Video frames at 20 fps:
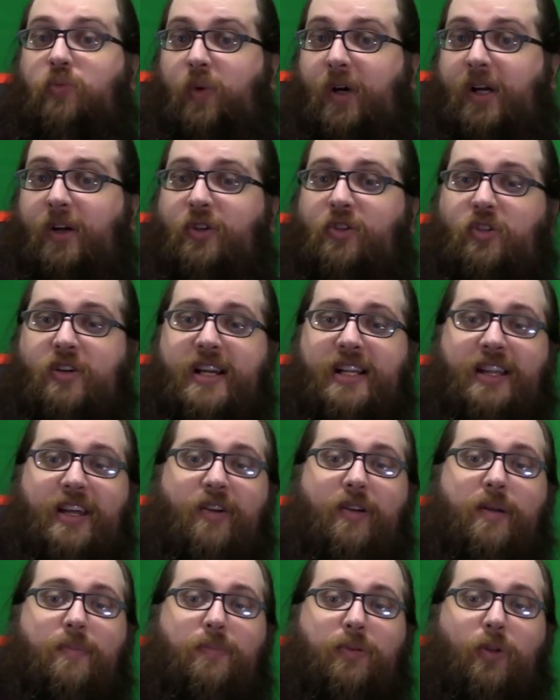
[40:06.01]
will treat
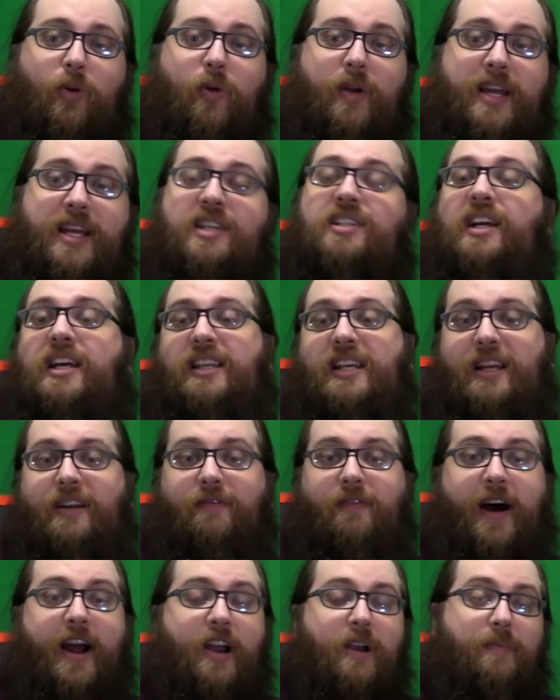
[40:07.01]
their employees and the
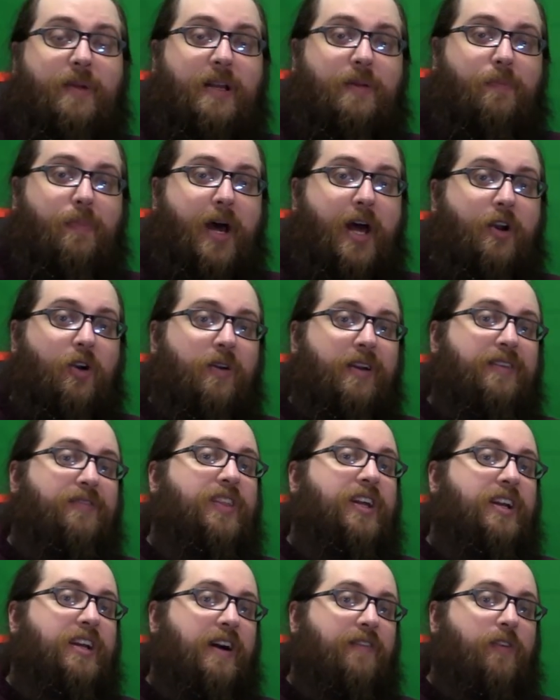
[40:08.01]
environment better if
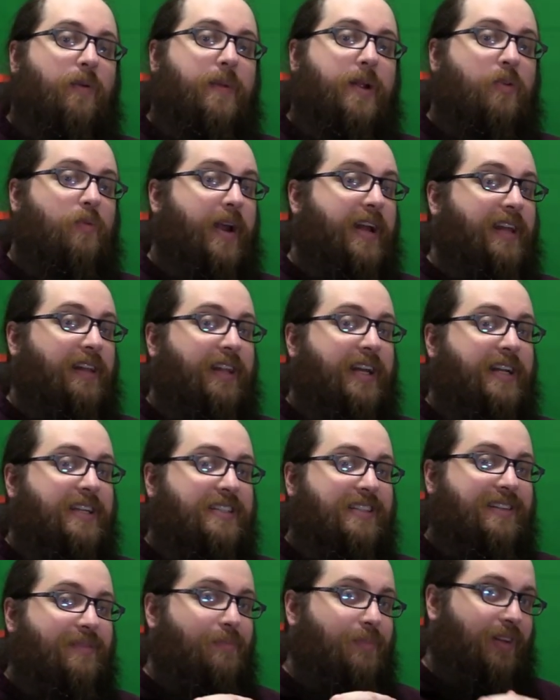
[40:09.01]
the government
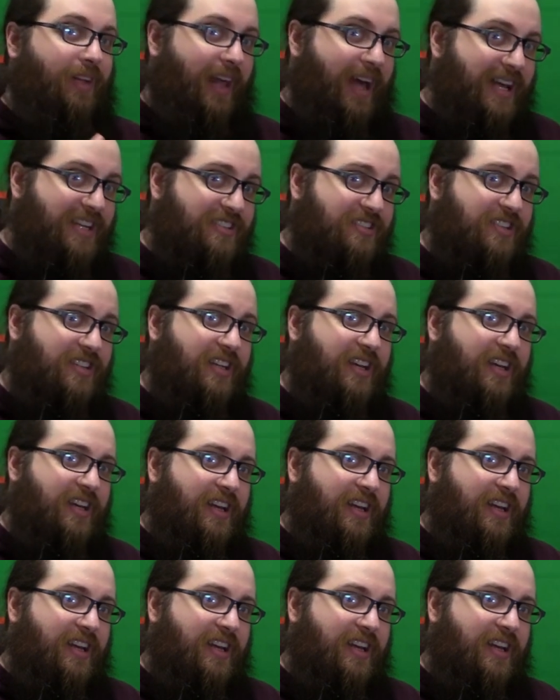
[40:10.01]
regulates them less.